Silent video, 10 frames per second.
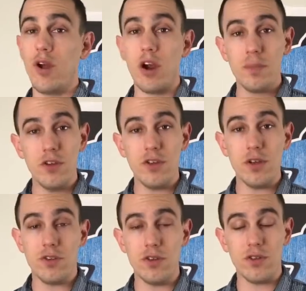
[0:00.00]

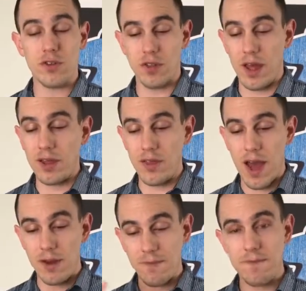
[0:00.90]
RPGs and you just like
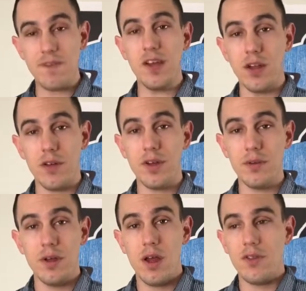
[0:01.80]
that feel of it,